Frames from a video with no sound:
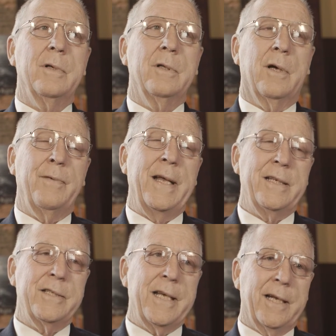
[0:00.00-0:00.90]
I found
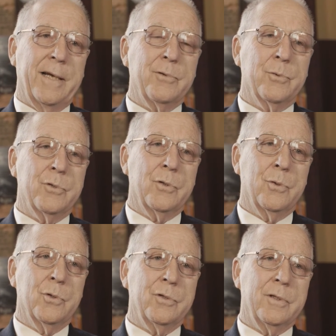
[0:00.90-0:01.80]
this out afterwards, of
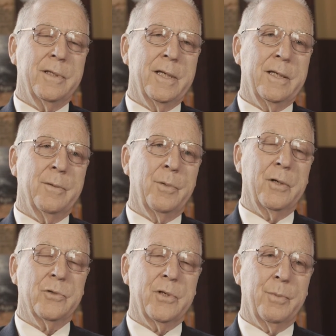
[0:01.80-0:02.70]
course, that it
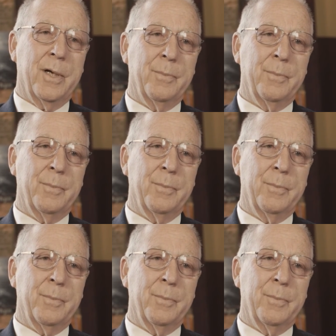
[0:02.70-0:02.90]
also broke